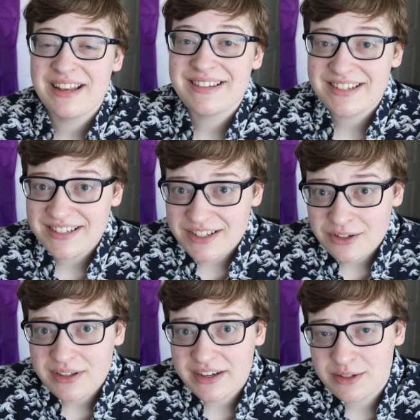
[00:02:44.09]
and
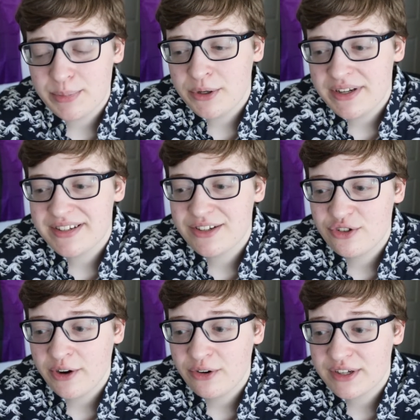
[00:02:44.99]
still experiences
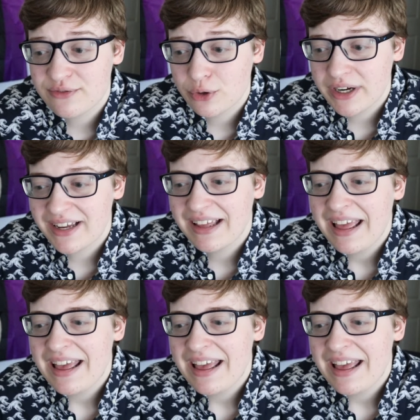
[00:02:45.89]
gender dysphoria,